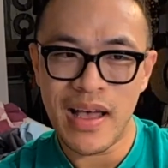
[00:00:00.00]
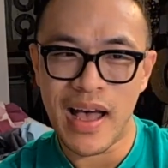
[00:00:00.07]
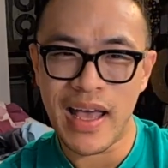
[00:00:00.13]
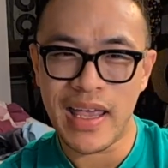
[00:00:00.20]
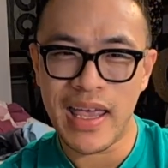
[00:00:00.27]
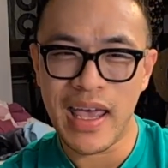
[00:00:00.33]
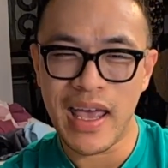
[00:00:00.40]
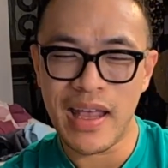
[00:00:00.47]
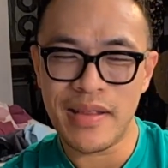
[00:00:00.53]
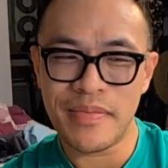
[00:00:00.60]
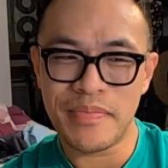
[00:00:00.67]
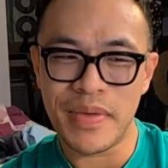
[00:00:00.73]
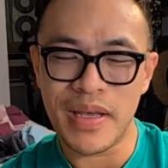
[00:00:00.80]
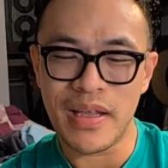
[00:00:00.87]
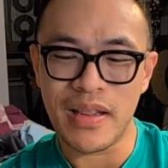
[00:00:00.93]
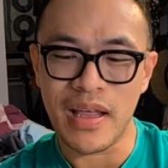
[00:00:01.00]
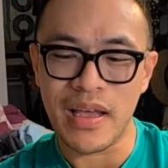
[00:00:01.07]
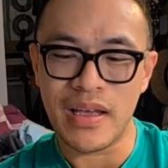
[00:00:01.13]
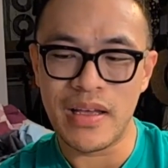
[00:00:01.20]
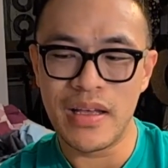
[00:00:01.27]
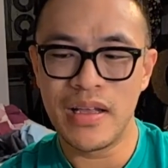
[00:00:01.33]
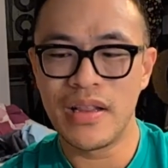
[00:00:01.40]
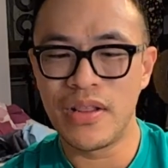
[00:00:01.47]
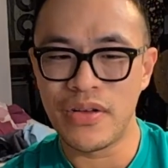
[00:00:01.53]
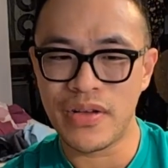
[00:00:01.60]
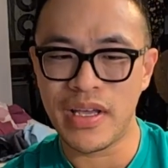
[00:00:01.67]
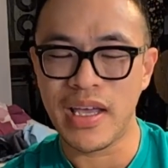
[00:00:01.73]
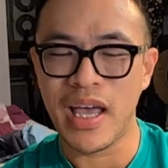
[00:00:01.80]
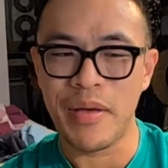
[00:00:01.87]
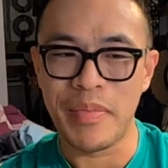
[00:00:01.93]
I can't be like
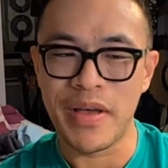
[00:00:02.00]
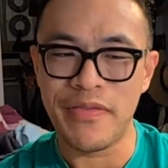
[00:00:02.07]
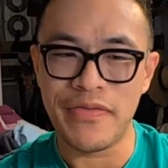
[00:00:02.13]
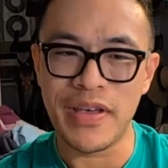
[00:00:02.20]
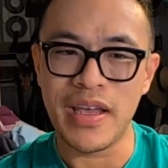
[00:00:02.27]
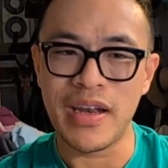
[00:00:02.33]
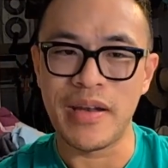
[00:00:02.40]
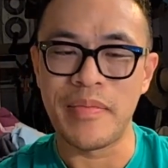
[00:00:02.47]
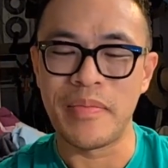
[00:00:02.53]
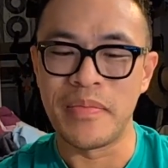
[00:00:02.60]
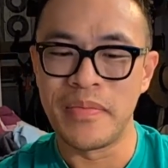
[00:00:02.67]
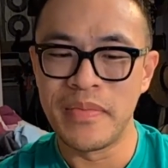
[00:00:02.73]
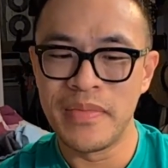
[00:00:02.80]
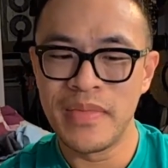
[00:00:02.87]
looking at my feed and